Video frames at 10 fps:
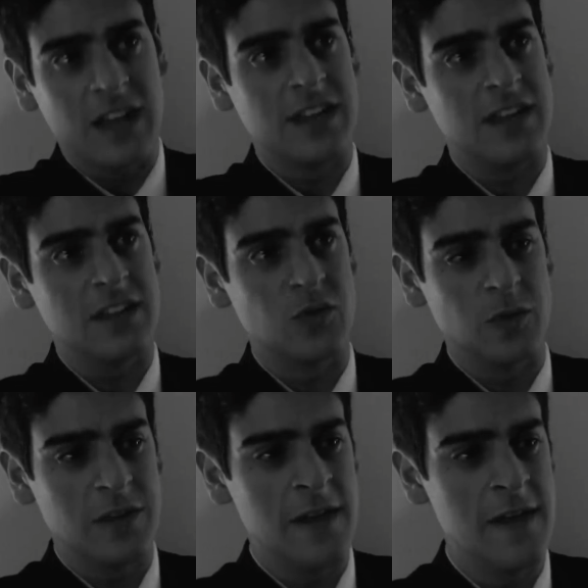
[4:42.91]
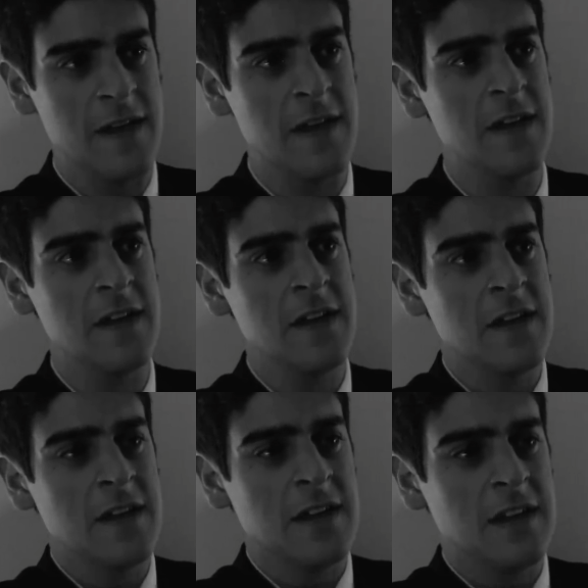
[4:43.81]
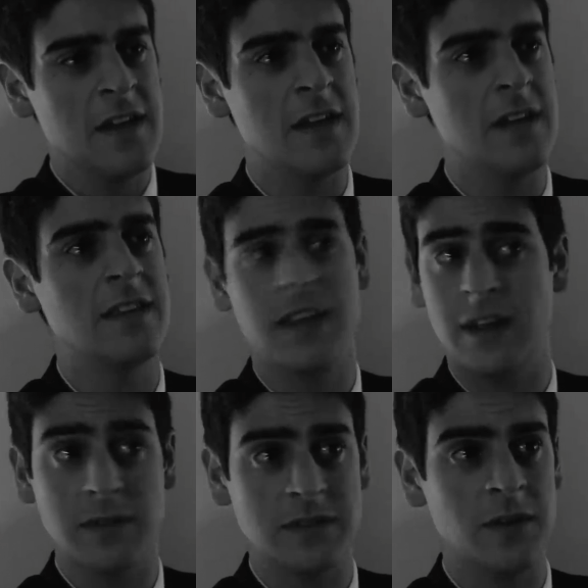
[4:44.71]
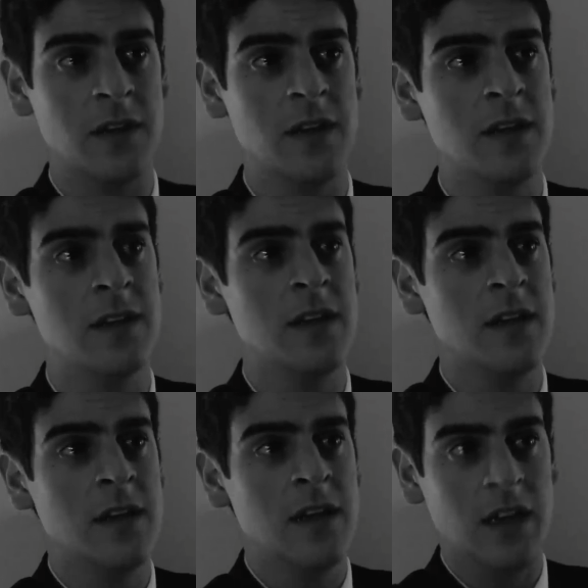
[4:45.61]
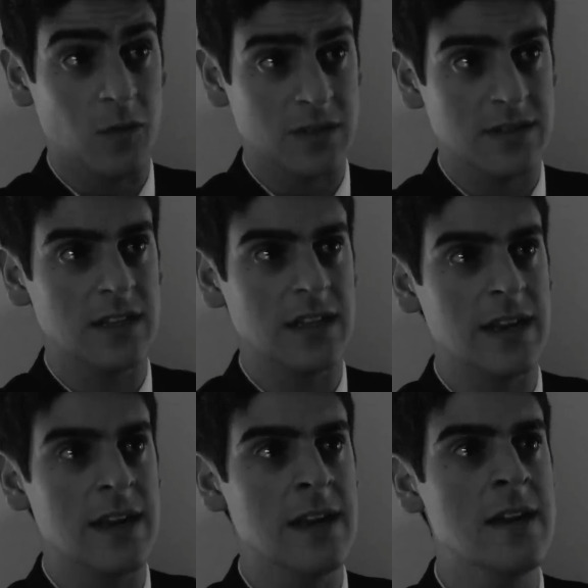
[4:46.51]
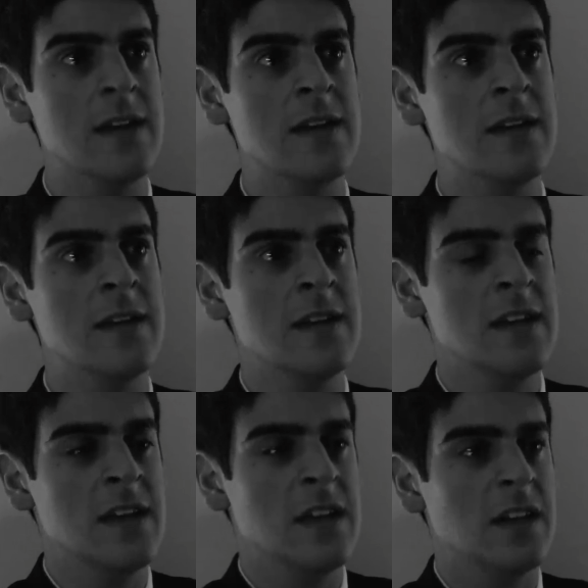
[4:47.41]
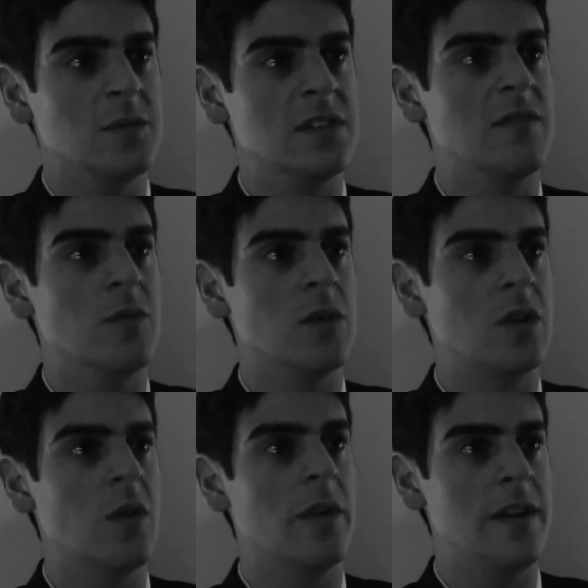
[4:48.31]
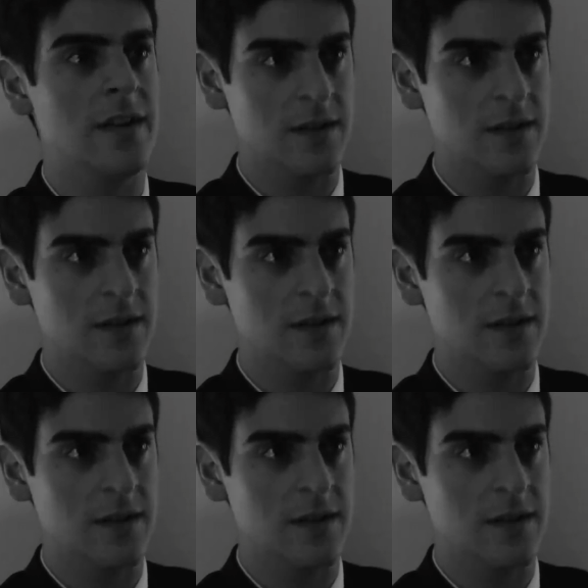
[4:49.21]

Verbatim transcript: tell you the truth. That episode, it wasn't deleted. It was never recorded.